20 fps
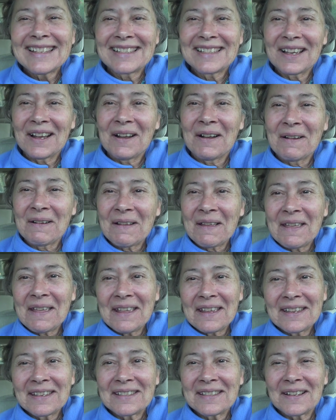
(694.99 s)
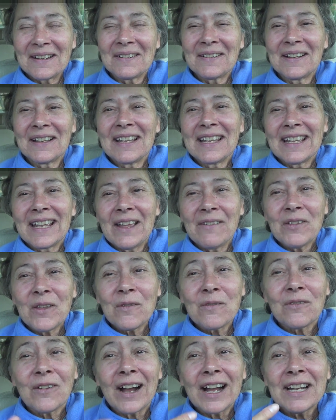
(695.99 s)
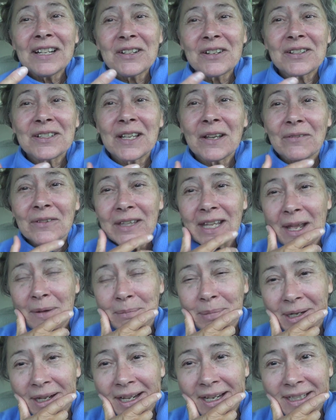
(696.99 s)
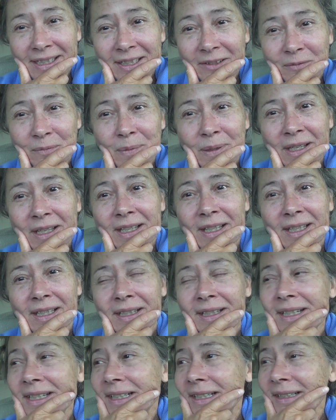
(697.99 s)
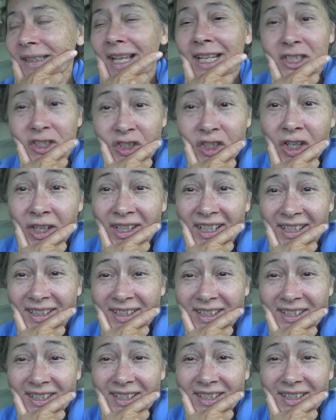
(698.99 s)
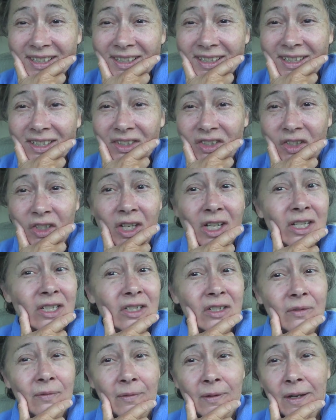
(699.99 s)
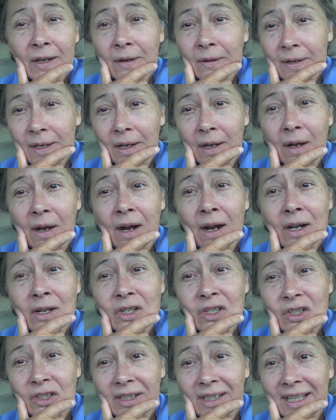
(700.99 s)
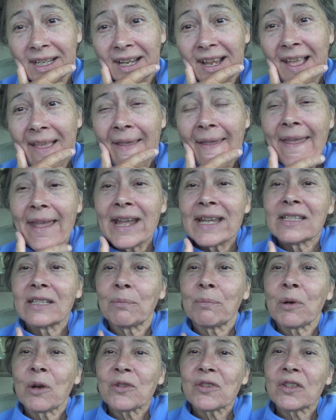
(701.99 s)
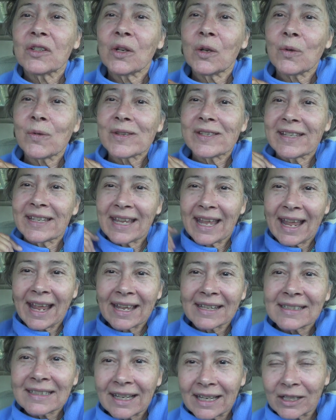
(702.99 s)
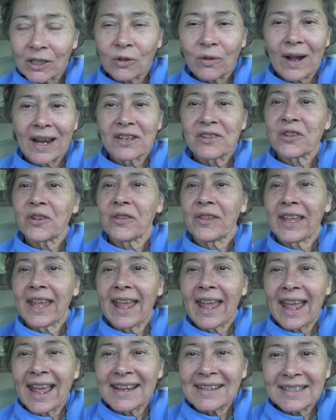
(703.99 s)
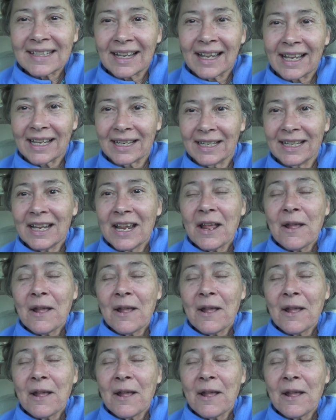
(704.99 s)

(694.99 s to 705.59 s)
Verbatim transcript: so, so if you find yourself in that bind of being uh, like judged, judged very harshly as a person who is the antichrist or the anti